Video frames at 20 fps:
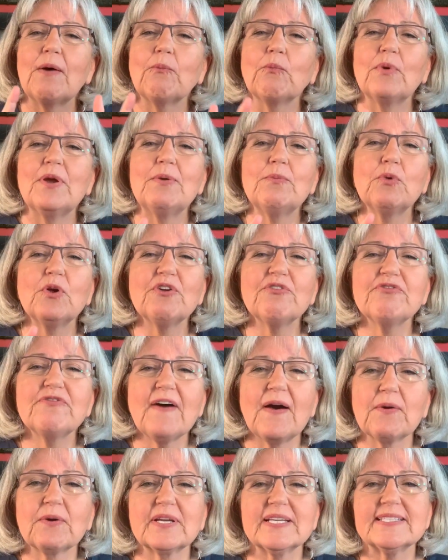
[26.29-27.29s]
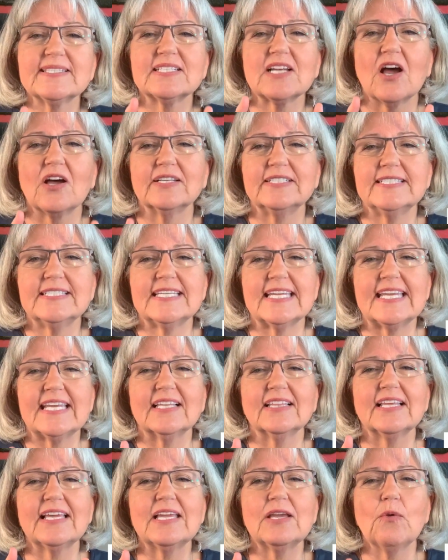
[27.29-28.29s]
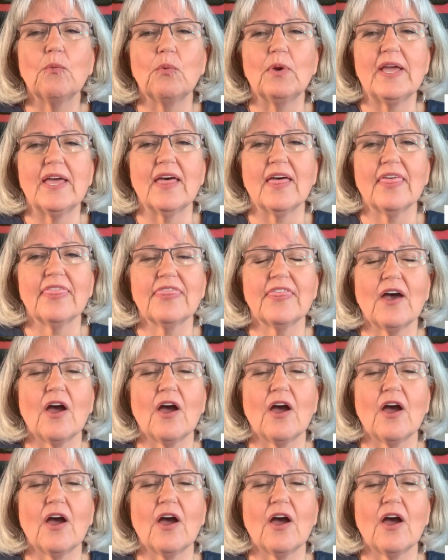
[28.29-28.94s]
when we're focused on dealing with